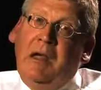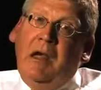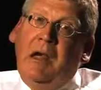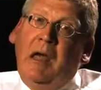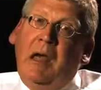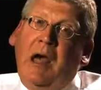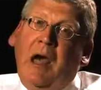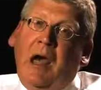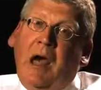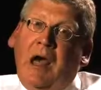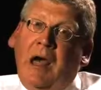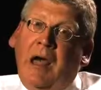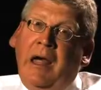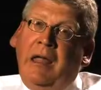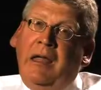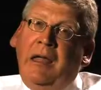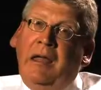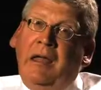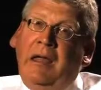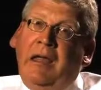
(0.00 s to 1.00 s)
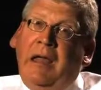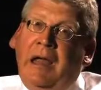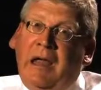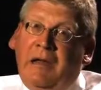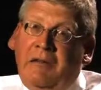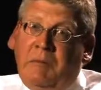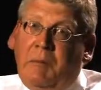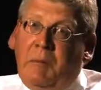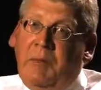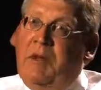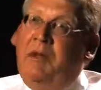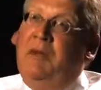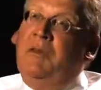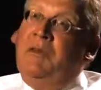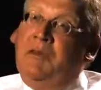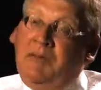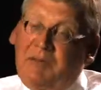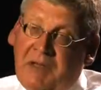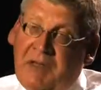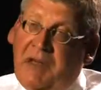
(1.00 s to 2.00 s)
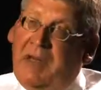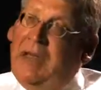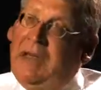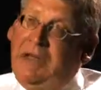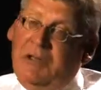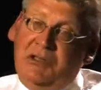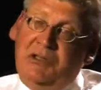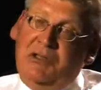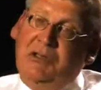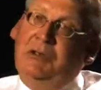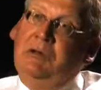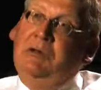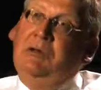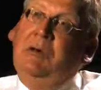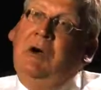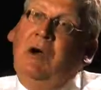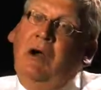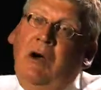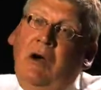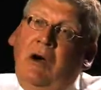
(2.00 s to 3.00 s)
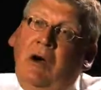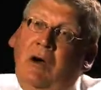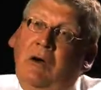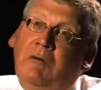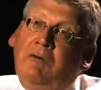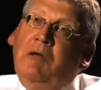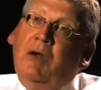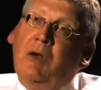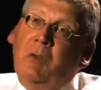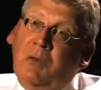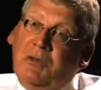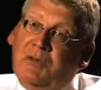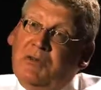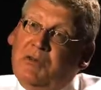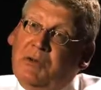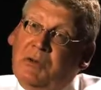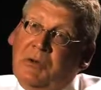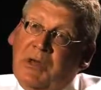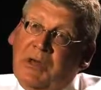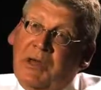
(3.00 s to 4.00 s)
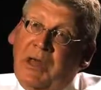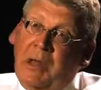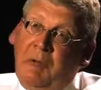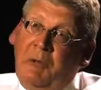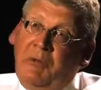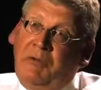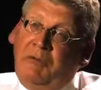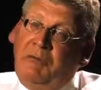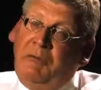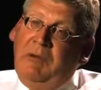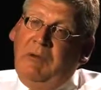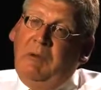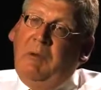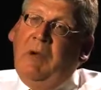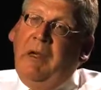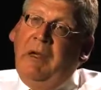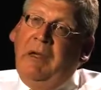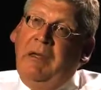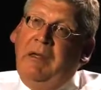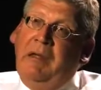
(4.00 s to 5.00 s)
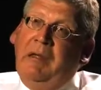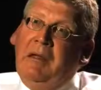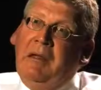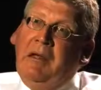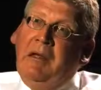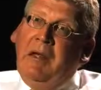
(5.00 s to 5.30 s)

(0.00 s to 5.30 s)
Mm. And it's because of the nature of combinatorial chemistry where